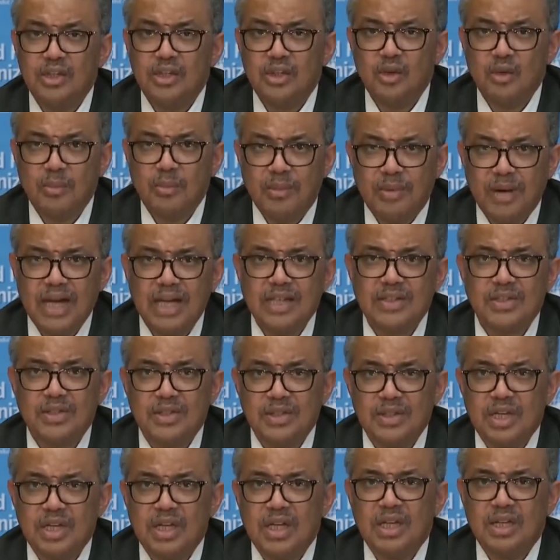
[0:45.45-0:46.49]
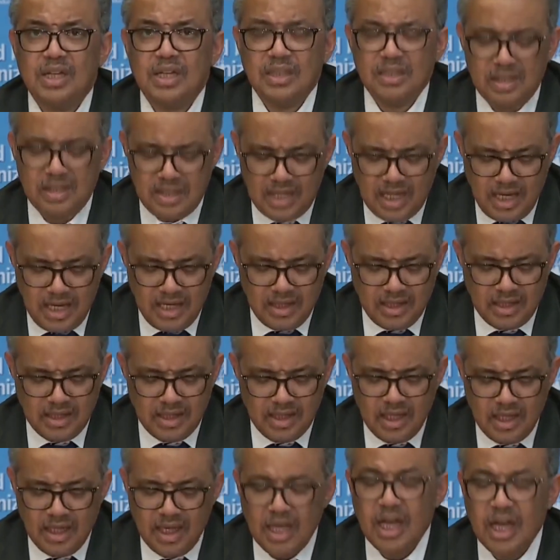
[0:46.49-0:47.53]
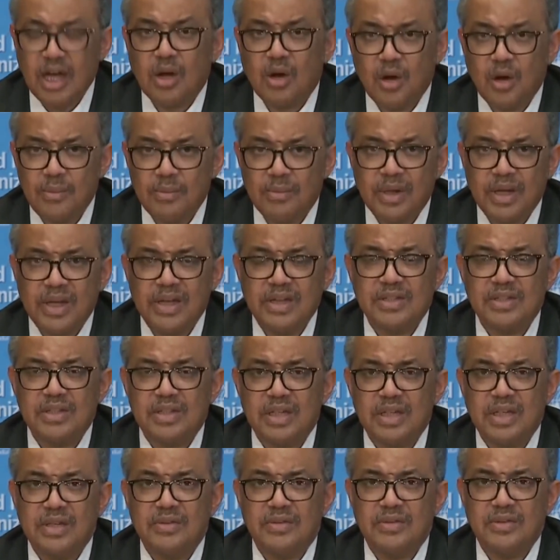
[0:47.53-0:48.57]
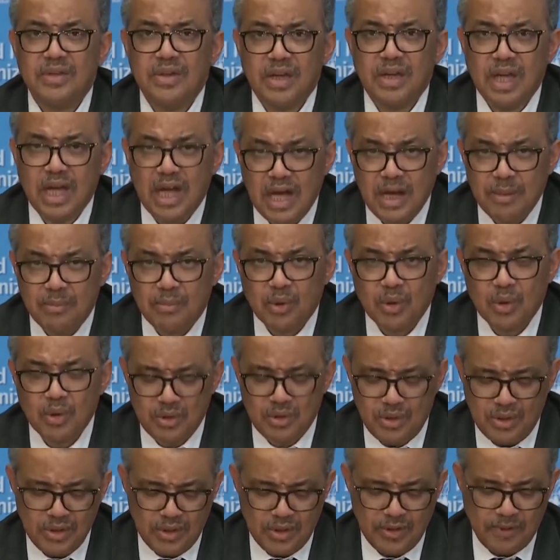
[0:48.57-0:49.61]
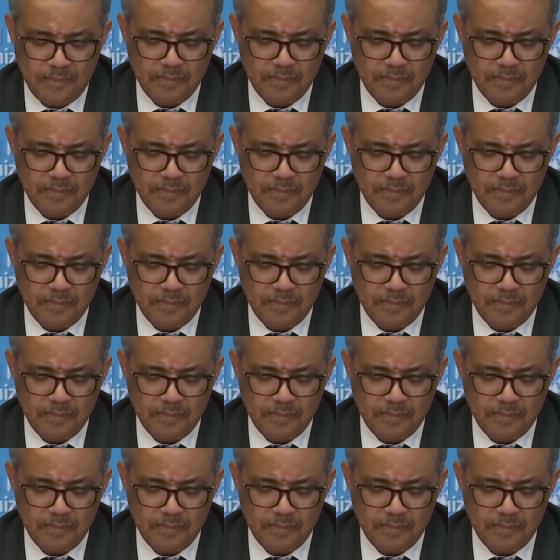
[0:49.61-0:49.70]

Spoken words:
you must take a comprehensive approach.